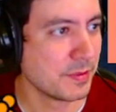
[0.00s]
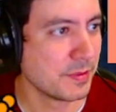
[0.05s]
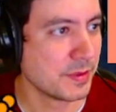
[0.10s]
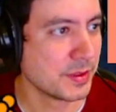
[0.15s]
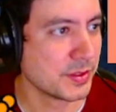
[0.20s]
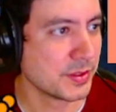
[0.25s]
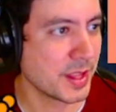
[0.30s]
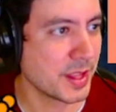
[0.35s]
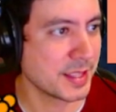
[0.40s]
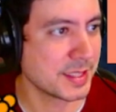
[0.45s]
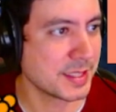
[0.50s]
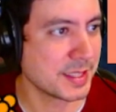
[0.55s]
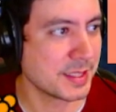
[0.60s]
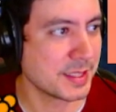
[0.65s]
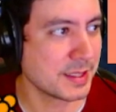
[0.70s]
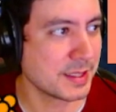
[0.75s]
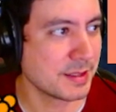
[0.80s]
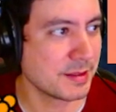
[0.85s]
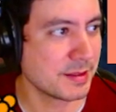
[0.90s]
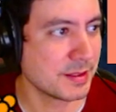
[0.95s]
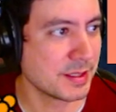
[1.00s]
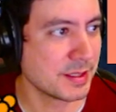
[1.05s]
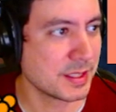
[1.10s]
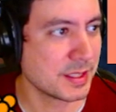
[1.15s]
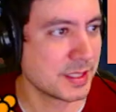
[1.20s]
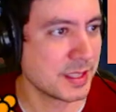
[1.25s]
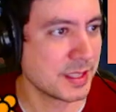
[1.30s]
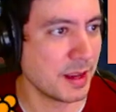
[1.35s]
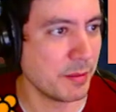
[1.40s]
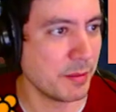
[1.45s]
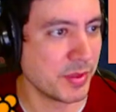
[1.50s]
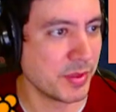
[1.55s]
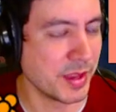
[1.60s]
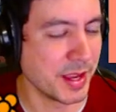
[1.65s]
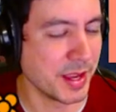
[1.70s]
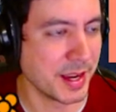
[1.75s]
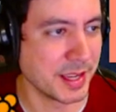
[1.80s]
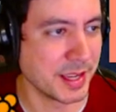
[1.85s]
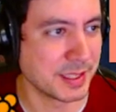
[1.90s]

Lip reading: So that's something, I